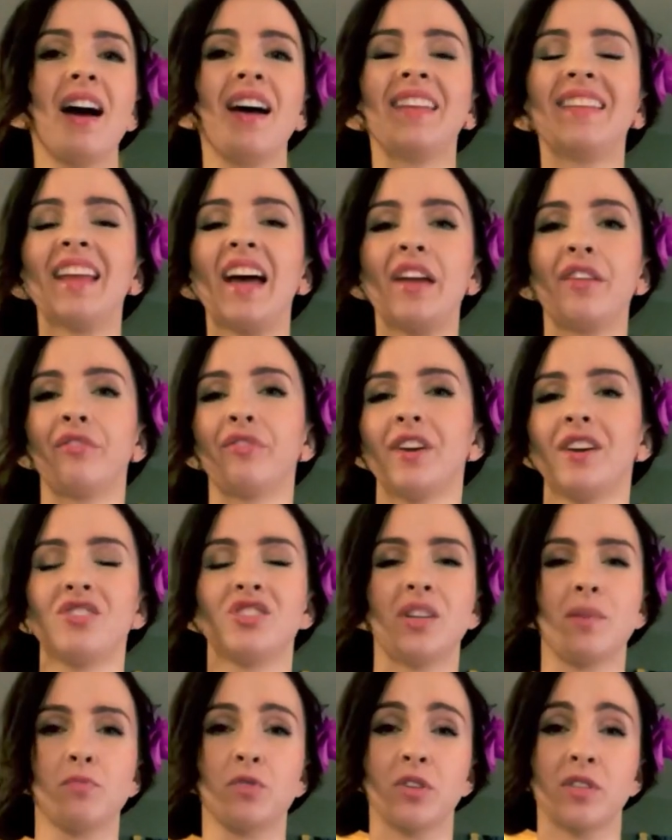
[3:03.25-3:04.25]
online
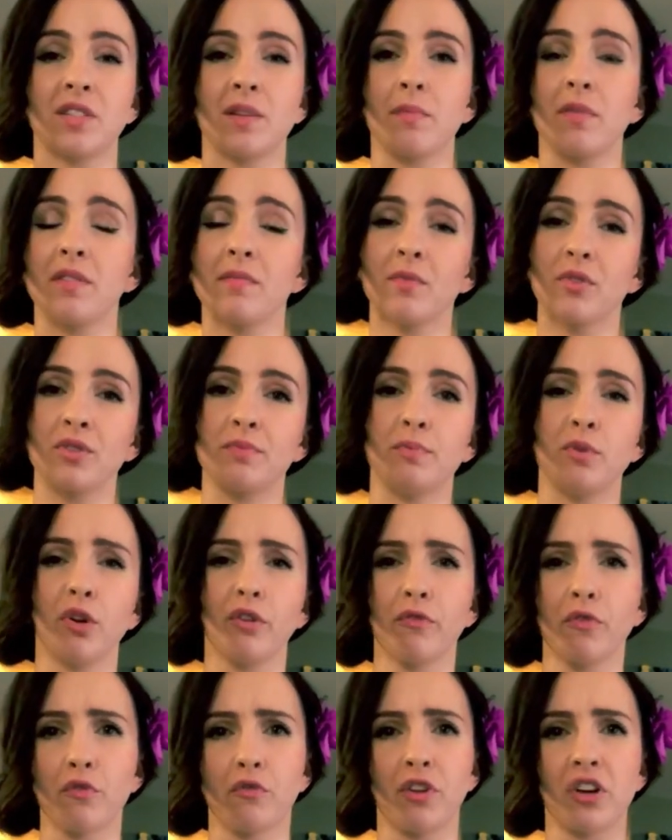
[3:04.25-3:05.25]
friendships are some of the most
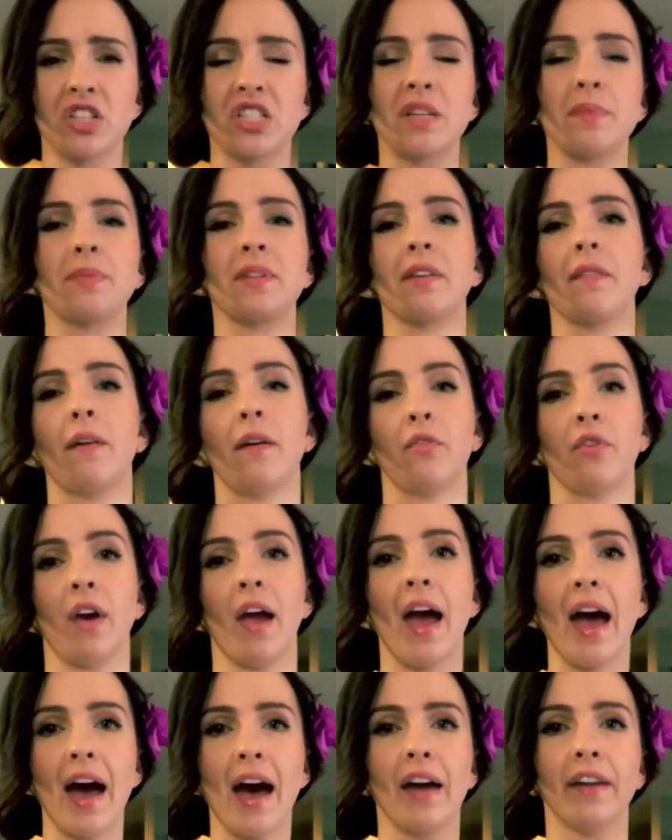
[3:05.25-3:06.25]
beautiful friendships I've ever
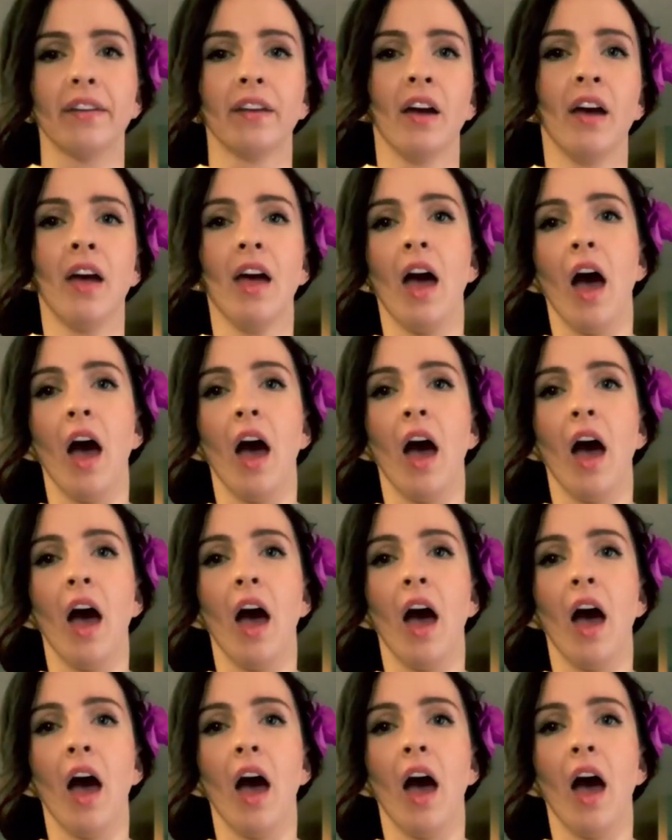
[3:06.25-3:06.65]
had.